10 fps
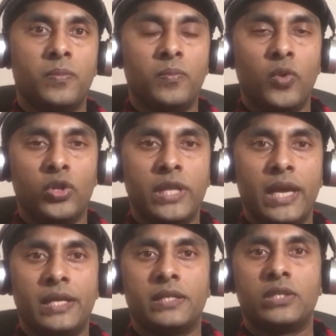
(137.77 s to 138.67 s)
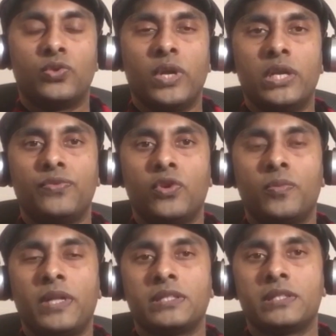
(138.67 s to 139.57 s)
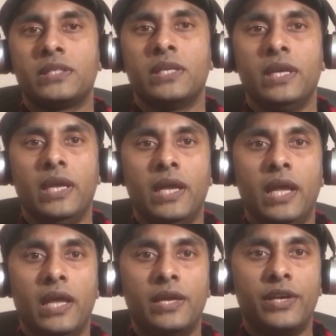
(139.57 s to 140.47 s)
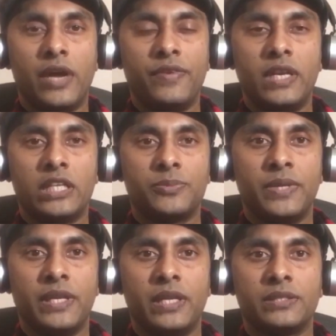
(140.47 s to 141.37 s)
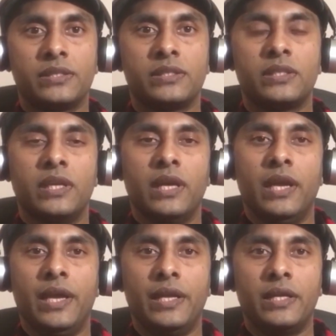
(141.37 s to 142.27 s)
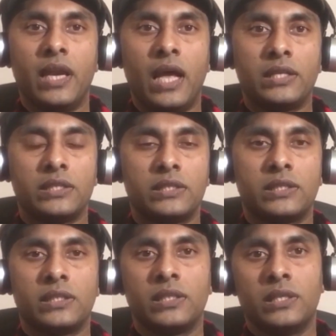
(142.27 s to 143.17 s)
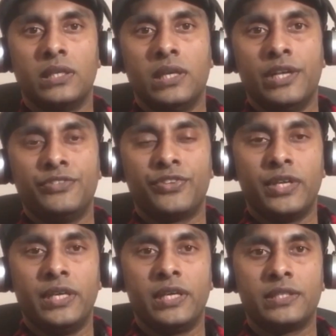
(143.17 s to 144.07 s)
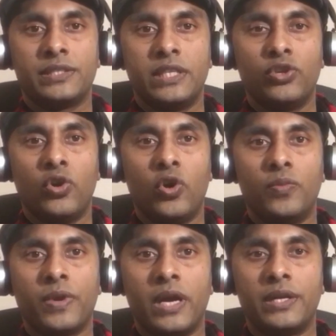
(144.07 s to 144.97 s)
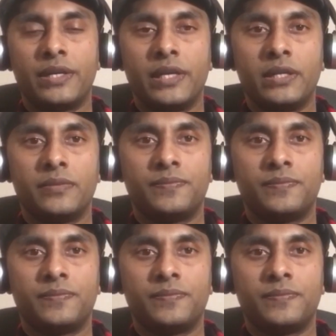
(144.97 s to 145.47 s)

more than 24 months driving experience in last 3 years in your home country,